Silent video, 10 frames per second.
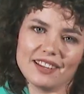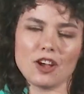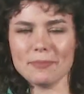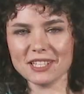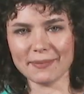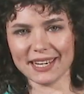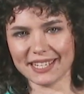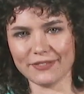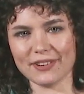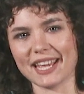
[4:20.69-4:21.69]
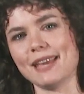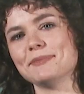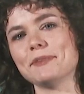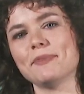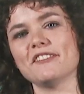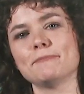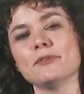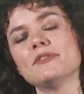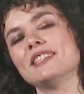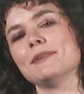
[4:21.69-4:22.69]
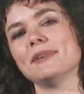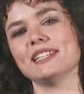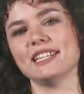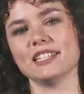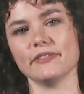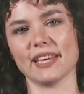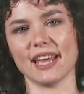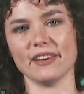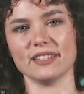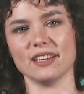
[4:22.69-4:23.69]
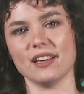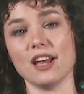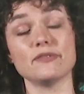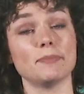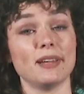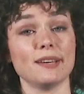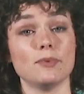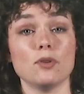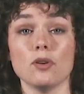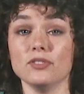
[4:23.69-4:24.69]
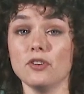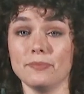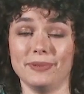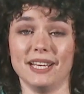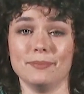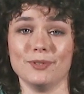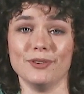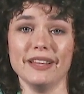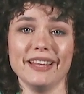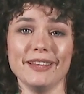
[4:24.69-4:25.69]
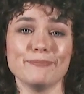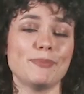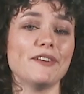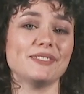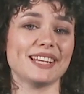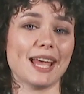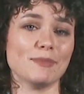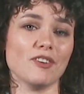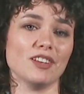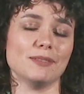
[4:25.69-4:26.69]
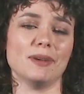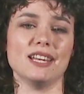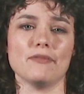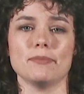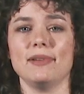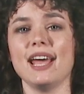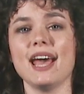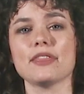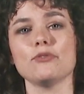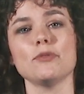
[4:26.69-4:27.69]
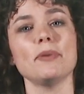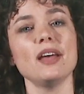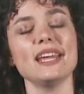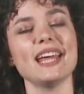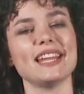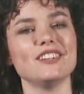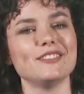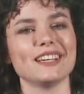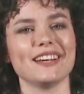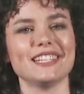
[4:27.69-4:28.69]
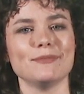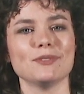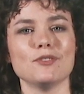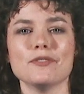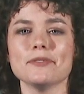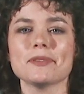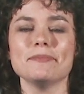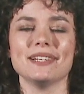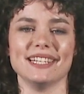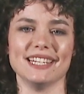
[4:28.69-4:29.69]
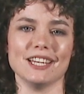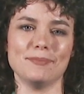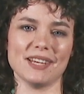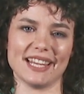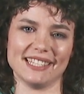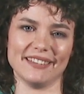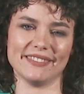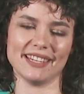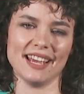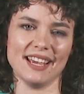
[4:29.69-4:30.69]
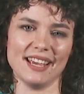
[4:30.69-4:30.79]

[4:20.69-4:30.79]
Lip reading: Common to many different games, a buff boosts the abilities of a character, either playable or non-playable. Buffs can be granted by another player through buying and using items or from completing objectives.